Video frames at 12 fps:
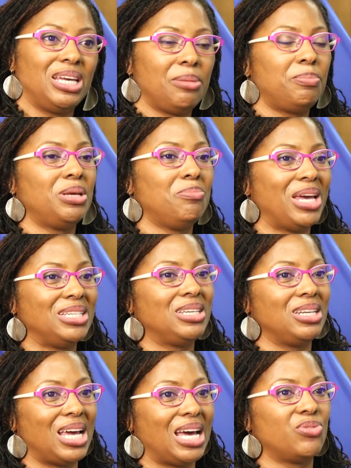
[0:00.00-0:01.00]

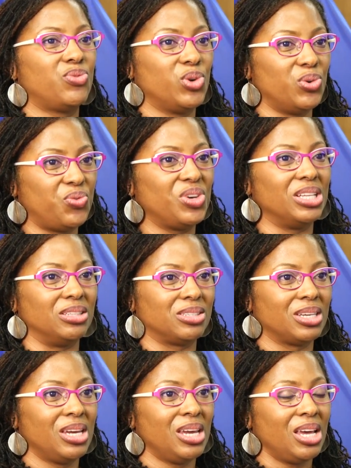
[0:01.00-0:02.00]
implemented and fulfilled.